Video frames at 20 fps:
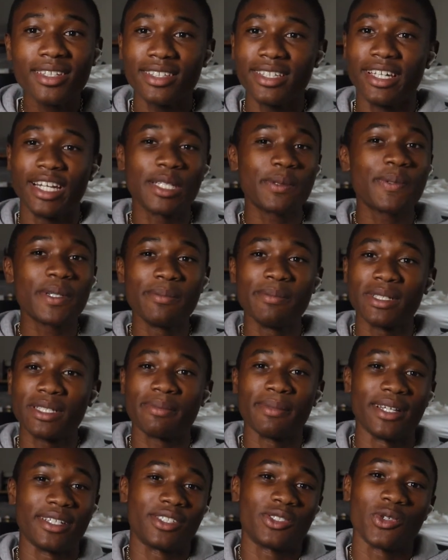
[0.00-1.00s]
yeah, that's pretty much
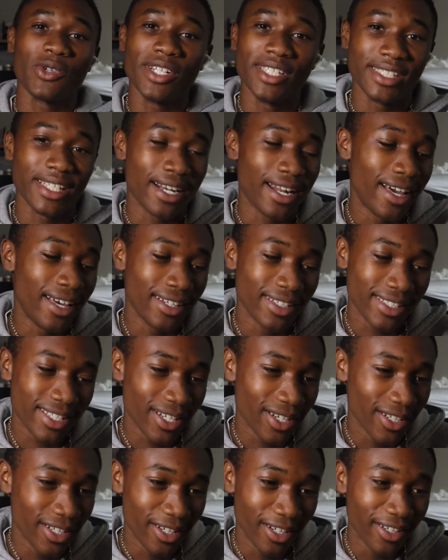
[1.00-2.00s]
my stories that I had to
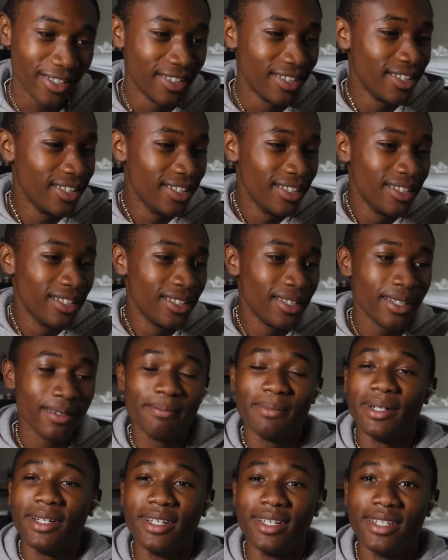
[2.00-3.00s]
tell y'all.
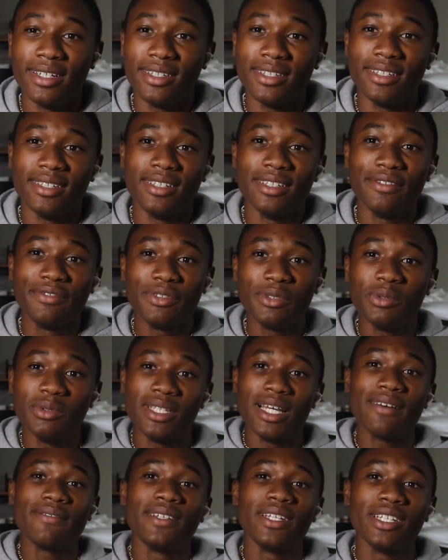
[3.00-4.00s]
But if you
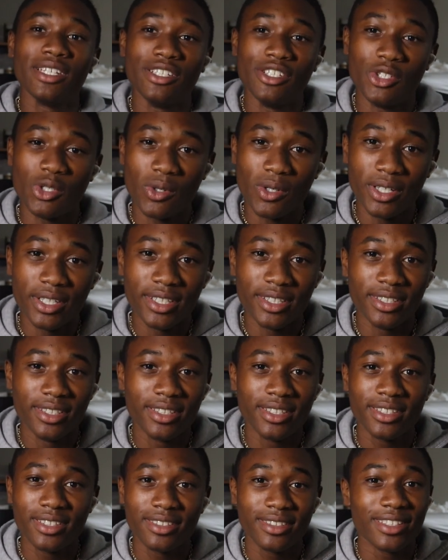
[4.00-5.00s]
definitely enjoyed
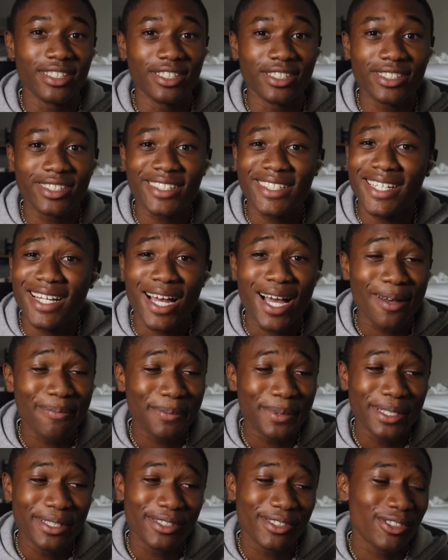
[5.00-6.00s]
this
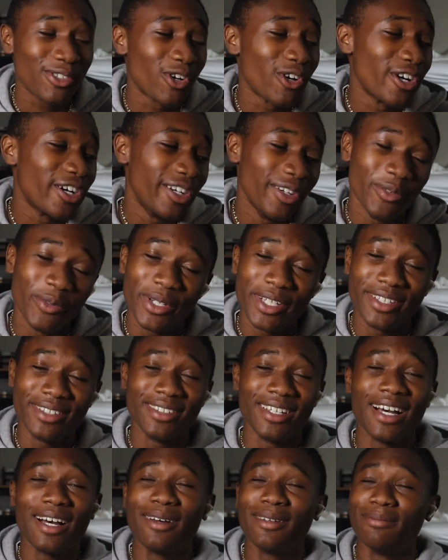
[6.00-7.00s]
choppy, sorry week,
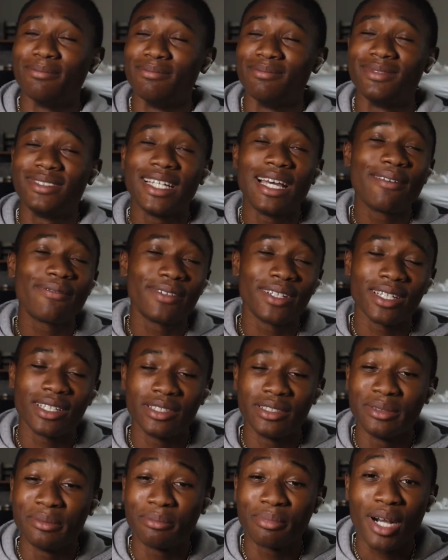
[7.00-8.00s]
I
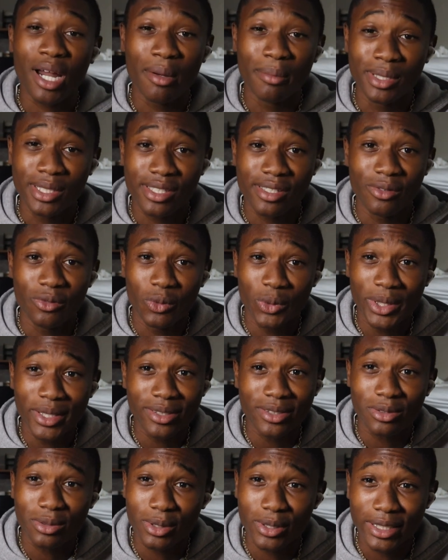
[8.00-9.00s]
definitely am promising
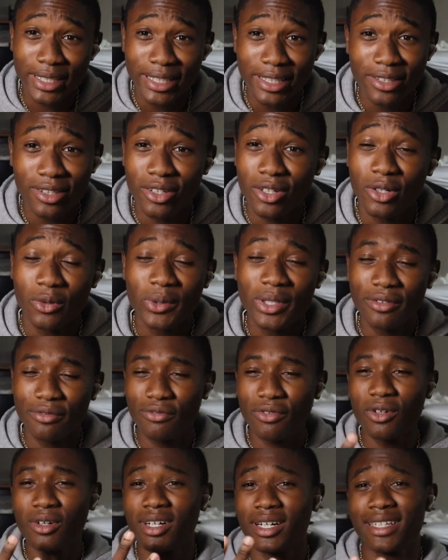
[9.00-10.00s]
week 3 or week
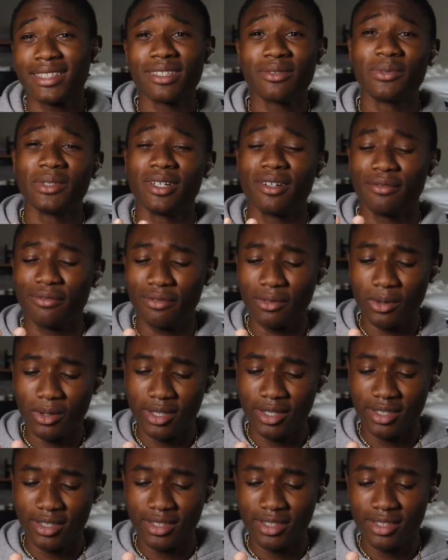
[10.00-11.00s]
4. I think we on
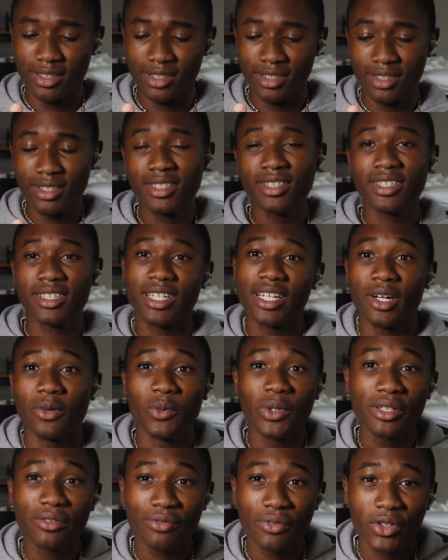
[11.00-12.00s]
4. Yeah,
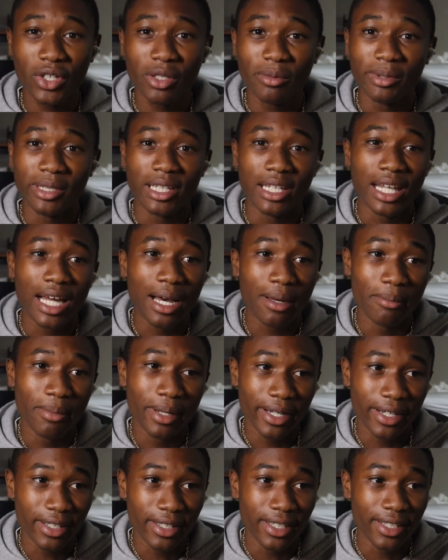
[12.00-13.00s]
week 4 to be a lot
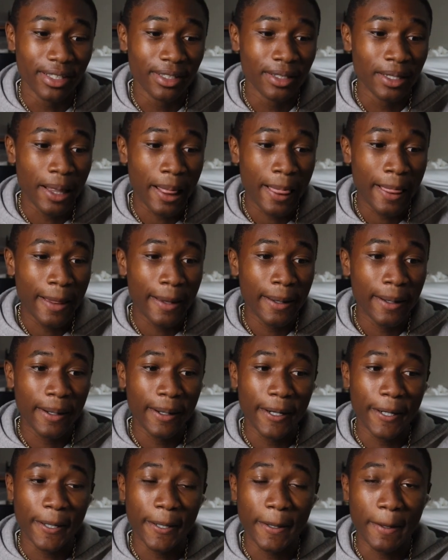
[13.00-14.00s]
better.
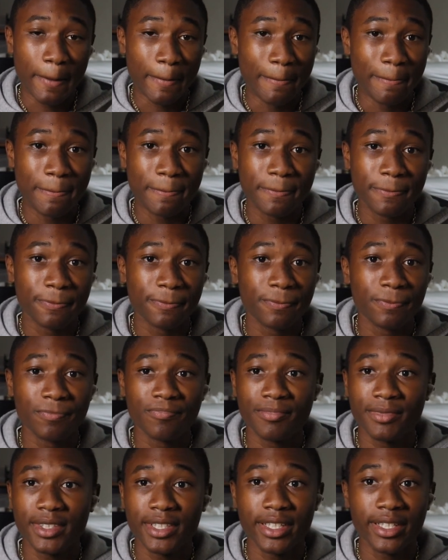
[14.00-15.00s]
Yeah,
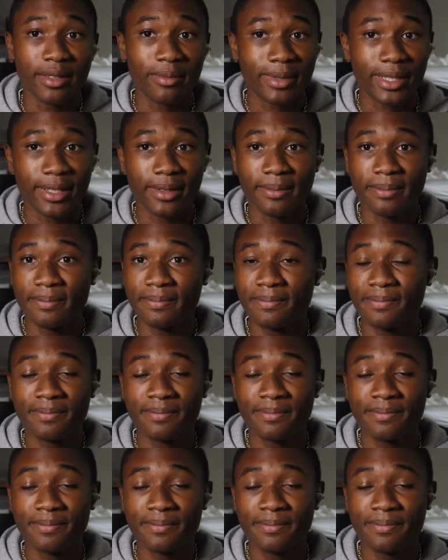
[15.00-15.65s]
man.